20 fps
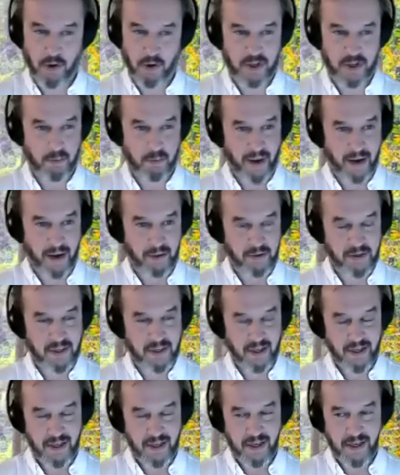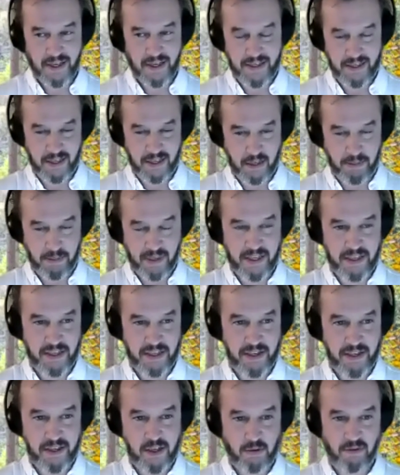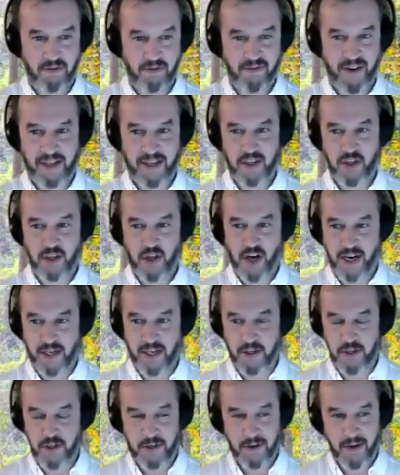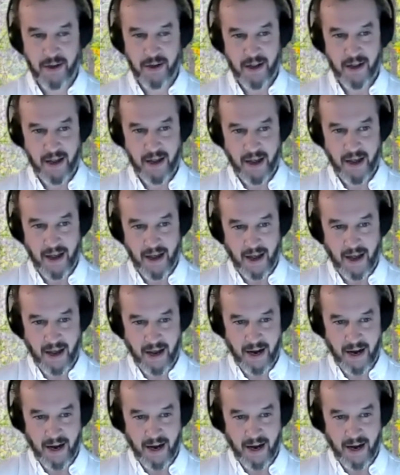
But also what it's about is the ability to affect change.